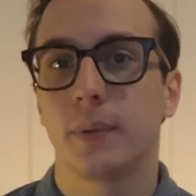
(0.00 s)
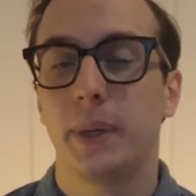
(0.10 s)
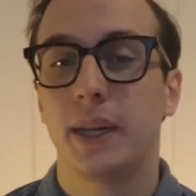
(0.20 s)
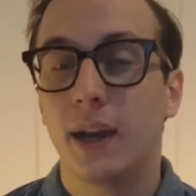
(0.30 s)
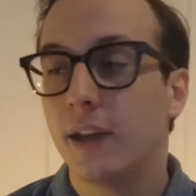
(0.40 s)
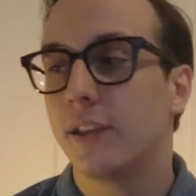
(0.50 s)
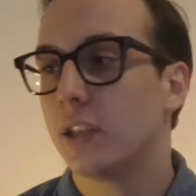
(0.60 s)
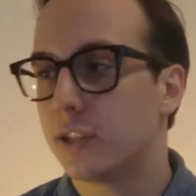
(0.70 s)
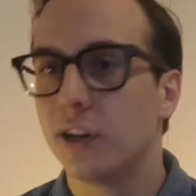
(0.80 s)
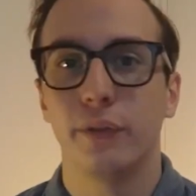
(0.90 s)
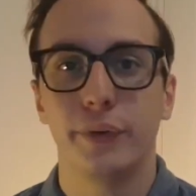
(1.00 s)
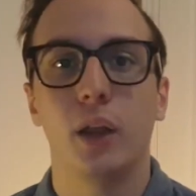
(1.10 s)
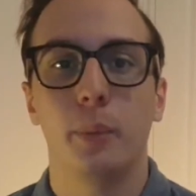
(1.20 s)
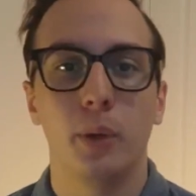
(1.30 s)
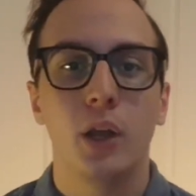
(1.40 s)
because it's not
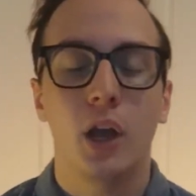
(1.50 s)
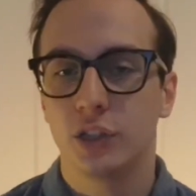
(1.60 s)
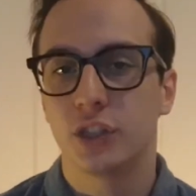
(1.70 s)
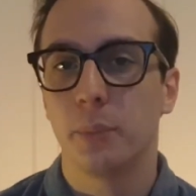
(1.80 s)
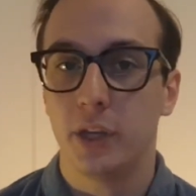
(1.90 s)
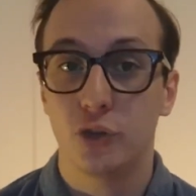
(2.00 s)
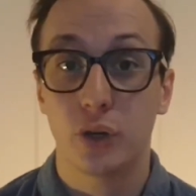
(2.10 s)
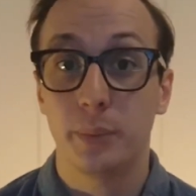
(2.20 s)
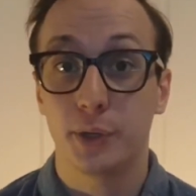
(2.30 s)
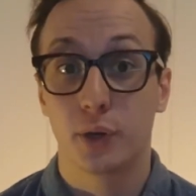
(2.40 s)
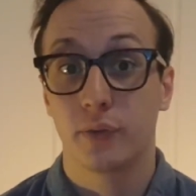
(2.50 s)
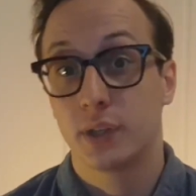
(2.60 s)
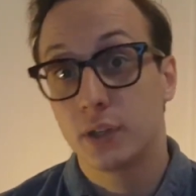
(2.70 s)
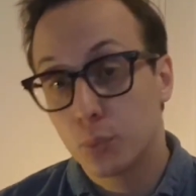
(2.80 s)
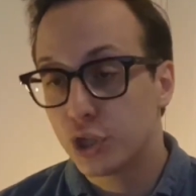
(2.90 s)
available on some of these streaming
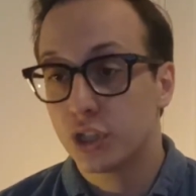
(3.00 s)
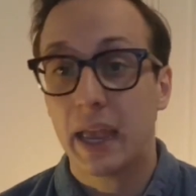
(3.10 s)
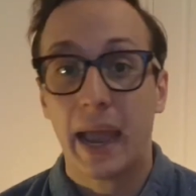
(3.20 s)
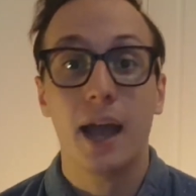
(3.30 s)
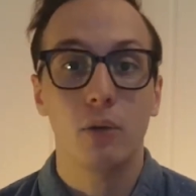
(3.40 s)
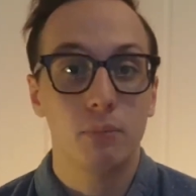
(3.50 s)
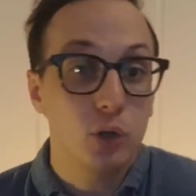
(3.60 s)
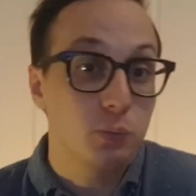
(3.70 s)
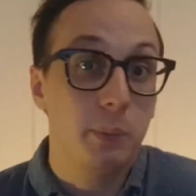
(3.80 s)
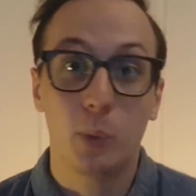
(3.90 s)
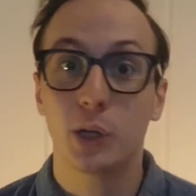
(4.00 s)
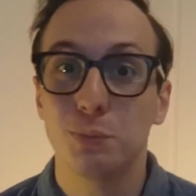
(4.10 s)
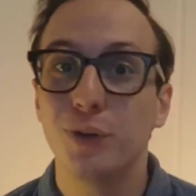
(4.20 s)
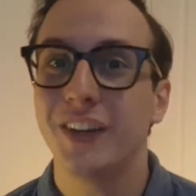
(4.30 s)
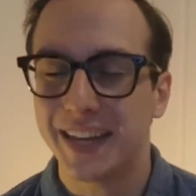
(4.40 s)
services, which is how most people
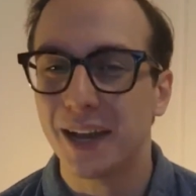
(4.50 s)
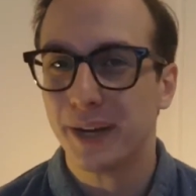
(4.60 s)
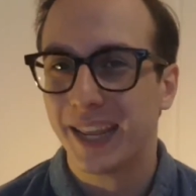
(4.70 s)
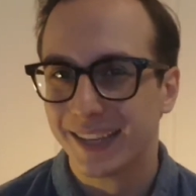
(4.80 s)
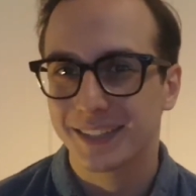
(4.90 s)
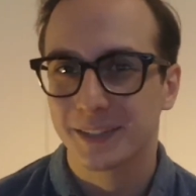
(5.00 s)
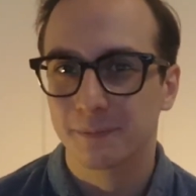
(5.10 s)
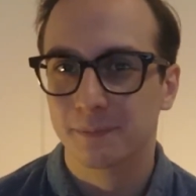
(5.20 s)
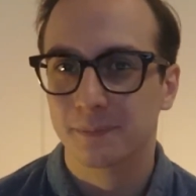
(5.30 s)
watch movies nowadays.